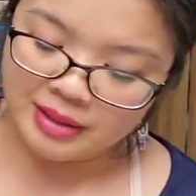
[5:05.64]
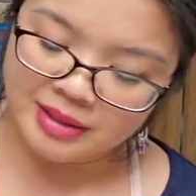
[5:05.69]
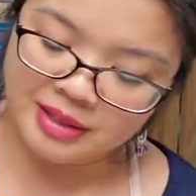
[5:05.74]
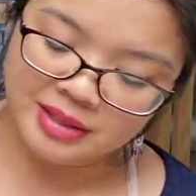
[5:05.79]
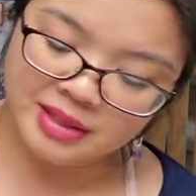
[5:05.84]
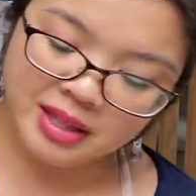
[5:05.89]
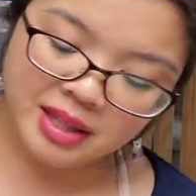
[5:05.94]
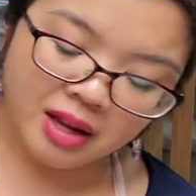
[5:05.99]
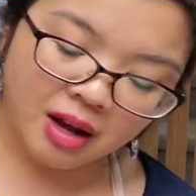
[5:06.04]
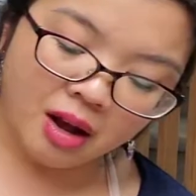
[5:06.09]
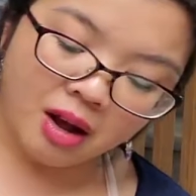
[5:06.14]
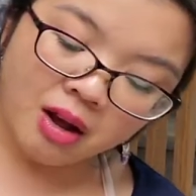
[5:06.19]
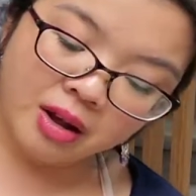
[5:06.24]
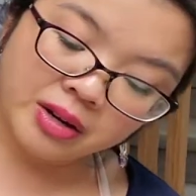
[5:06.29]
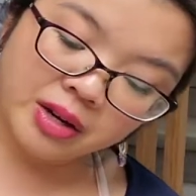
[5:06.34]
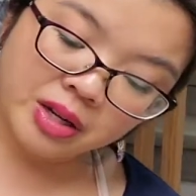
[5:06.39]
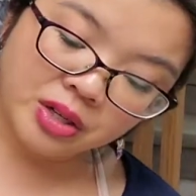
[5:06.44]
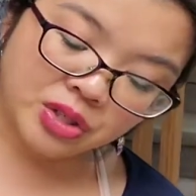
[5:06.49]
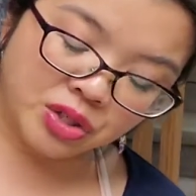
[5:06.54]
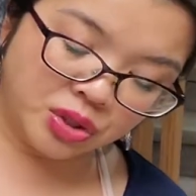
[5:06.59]
This is the
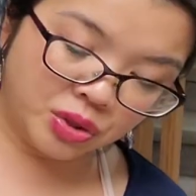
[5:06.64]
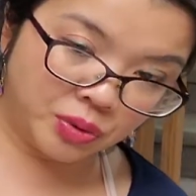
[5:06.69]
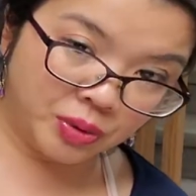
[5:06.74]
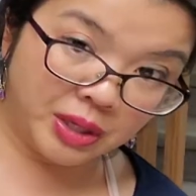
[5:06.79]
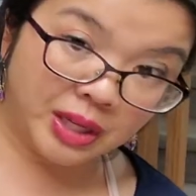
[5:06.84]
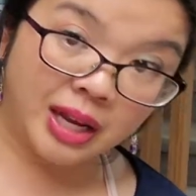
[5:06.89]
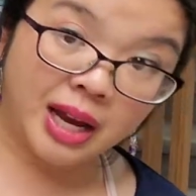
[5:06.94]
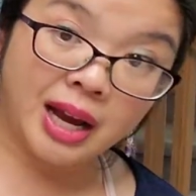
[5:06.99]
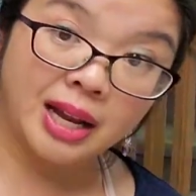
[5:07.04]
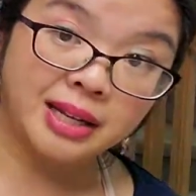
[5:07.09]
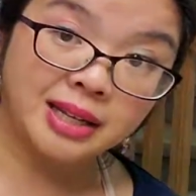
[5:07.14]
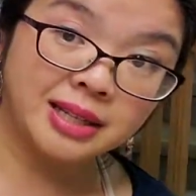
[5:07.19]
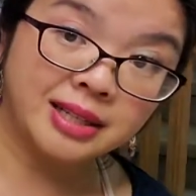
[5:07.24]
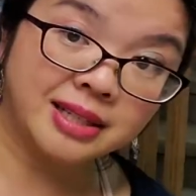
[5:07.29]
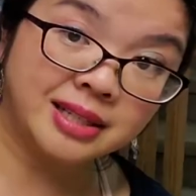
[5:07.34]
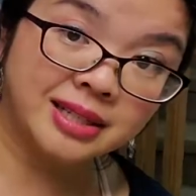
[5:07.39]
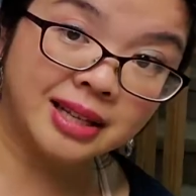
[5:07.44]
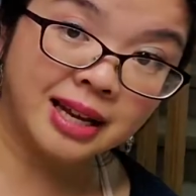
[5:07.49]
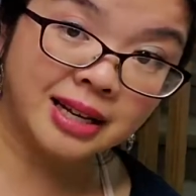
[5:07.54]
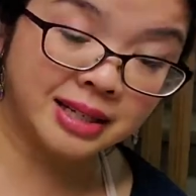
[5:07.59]
On Duty
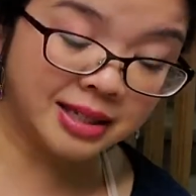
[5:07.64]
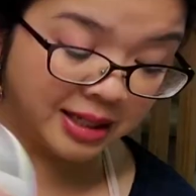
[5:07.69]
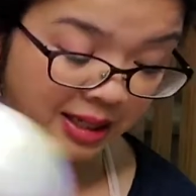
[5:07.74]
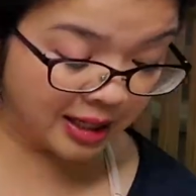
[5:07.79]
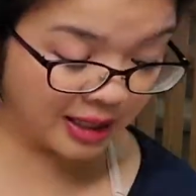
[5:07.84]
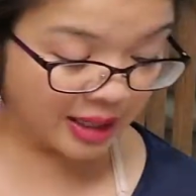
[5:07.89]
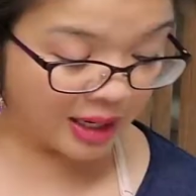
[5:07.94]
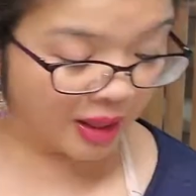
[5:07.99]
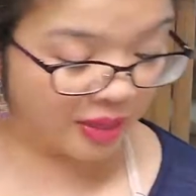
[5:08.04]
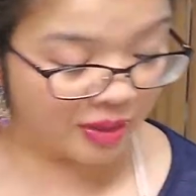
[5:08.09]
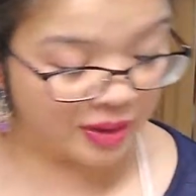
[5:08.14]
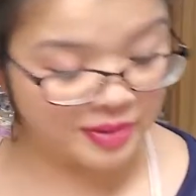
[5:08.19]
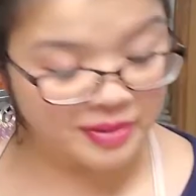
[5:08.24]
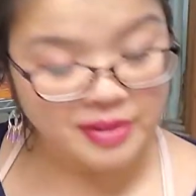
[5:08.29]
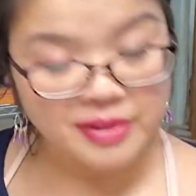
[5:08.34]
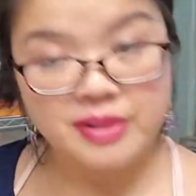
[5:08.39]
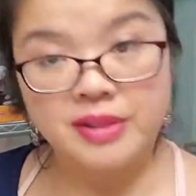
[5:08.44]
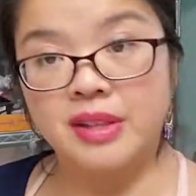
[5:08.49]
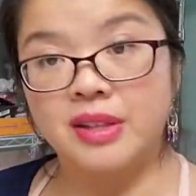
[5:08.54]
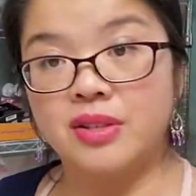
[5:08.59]
Unscented. This
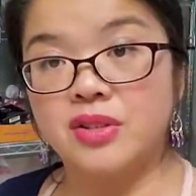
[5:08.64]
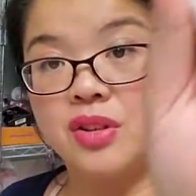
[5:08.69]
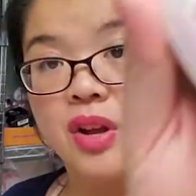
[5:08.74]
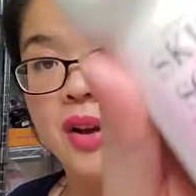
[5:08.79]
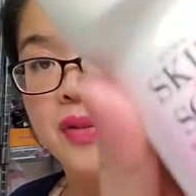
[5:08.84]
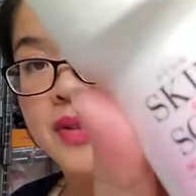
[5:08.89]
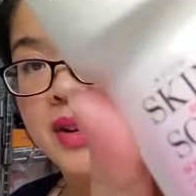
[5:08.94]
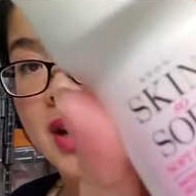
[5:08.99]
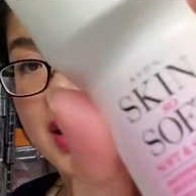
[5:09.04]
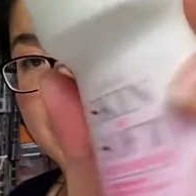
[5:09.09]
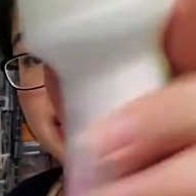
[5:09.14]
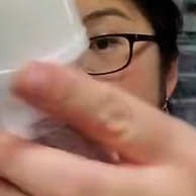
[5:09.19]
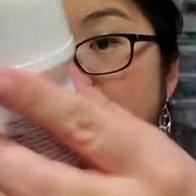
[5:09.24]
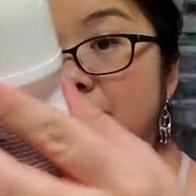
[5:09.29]
is the Soft and